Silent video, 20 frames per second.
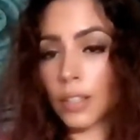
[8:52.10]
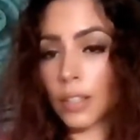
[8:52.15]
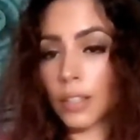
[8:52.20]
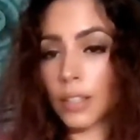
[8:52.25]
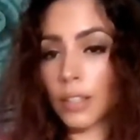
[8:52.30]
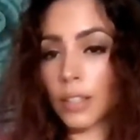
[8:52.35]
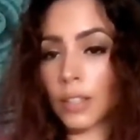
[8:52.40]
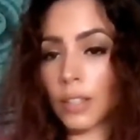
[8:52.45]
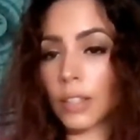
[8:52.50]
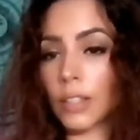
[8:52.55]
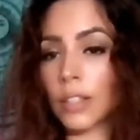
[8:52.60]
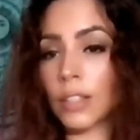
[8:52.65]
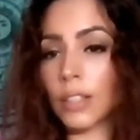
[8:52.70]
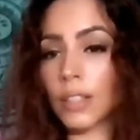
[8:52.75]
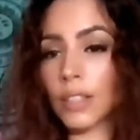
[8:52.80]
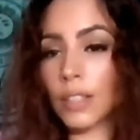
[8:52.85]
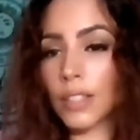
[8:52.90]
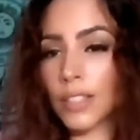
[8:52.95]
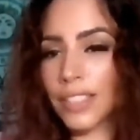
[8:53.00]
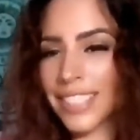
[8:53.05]

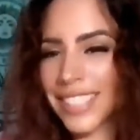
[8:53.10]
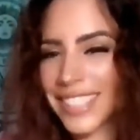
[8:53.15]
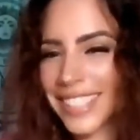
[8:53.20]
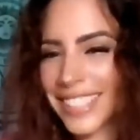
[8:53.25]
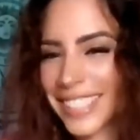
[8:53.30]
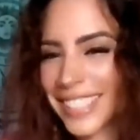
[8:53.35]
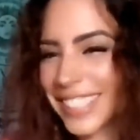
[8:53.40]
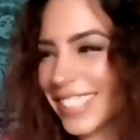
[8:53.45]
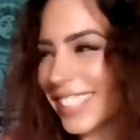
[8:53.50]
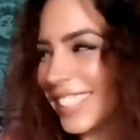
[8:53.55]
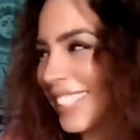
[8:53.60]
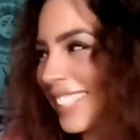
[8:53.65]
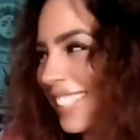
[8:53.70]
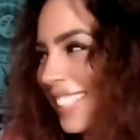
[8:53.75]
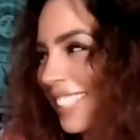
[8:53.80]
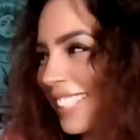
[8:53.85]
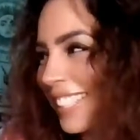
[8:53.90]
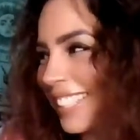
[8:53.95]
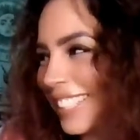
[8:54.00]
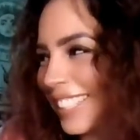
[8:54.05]

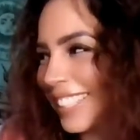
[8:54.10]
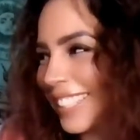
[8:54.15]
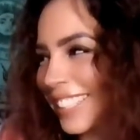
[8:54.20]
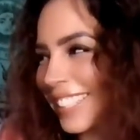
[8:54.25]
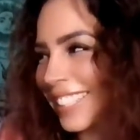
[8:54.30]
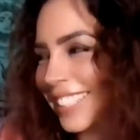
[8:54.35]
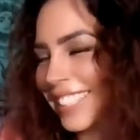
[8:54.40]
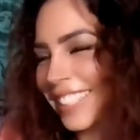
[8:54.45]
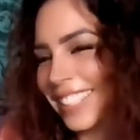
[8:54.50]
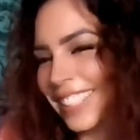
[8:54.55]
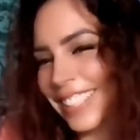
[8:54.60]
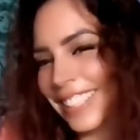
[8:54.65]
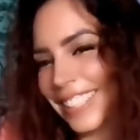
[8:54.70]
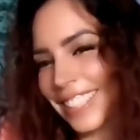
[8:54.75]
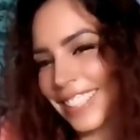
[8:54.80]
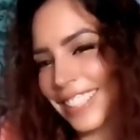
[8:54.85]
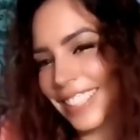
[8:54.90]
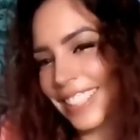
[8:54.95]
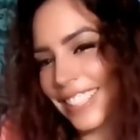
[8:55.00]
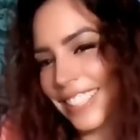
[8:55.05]

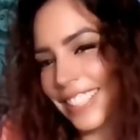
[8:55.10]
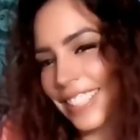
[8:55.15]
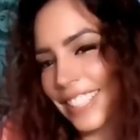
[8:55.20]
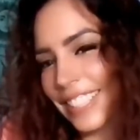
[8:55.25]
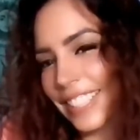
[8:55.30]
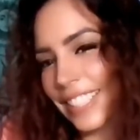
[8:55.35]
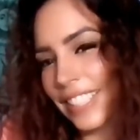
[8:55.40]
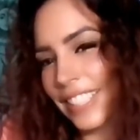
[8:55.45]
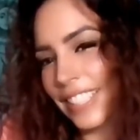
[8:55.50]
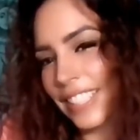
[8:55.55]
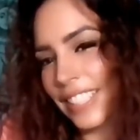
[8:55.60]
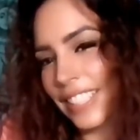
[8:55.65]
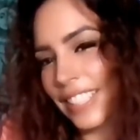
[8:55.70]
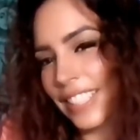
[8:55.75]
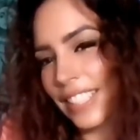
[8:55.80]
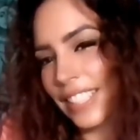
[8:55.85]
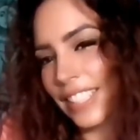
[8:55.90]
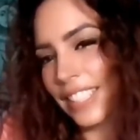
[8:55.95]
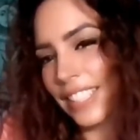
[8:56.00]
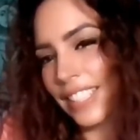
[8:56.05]

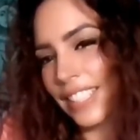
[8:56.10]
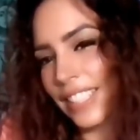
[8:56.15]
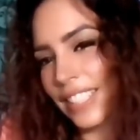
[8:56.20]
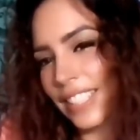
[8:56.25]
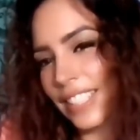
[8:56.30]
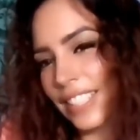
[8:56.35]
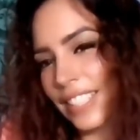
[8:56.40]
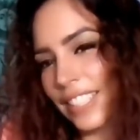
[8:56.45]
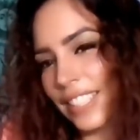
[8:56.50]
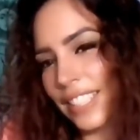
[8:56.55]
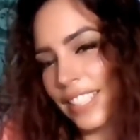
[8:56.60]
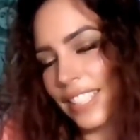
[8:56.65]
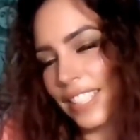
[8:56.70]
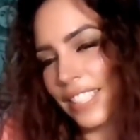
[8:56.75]
(not speaking)